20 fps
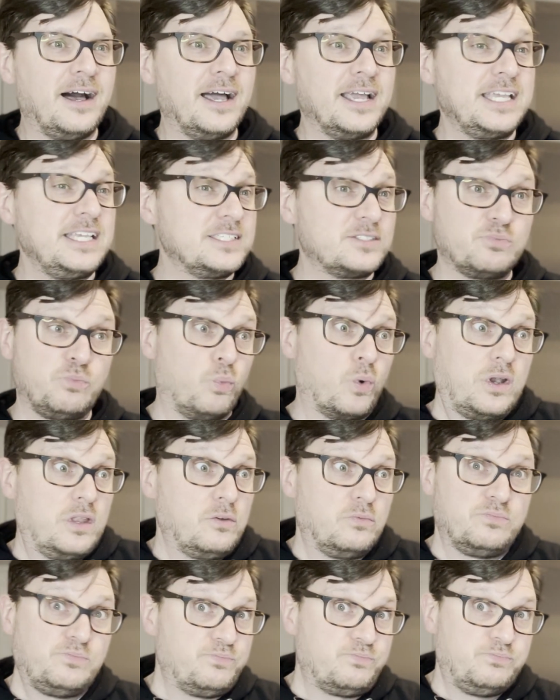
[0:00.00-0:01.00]
He's one of
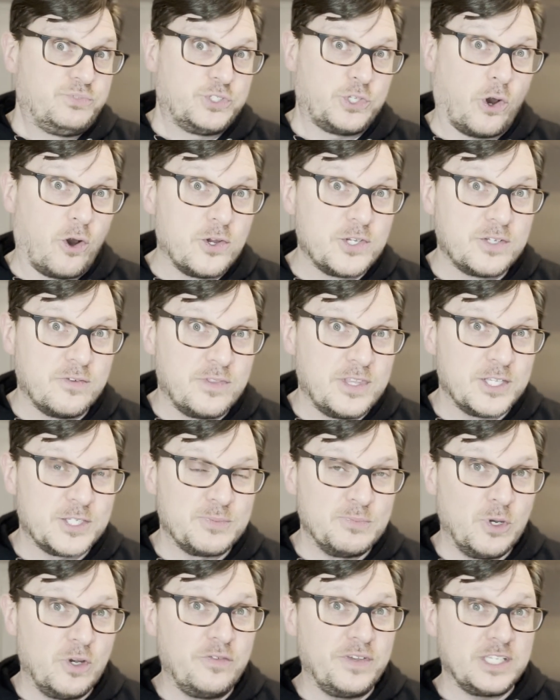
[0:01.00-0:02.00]
the stars of
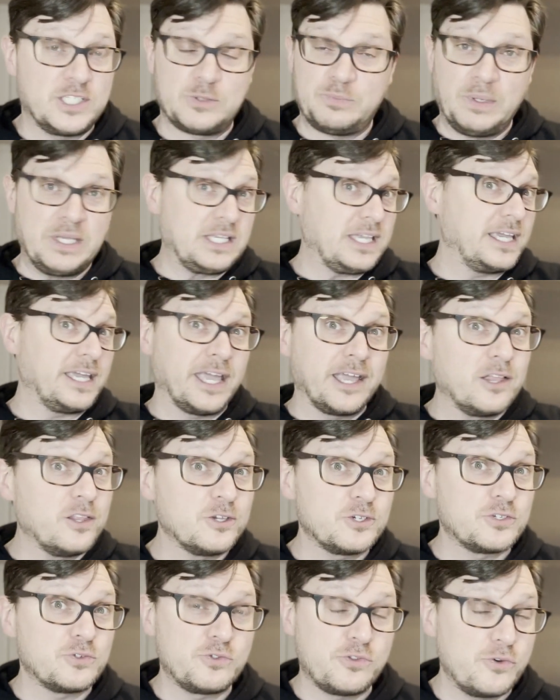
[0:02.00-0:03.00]
this movie, speaking
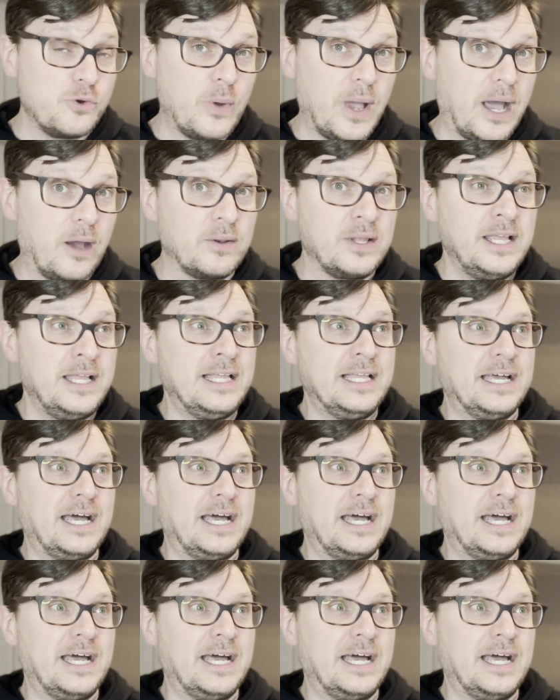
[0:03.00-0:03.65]
English throughout.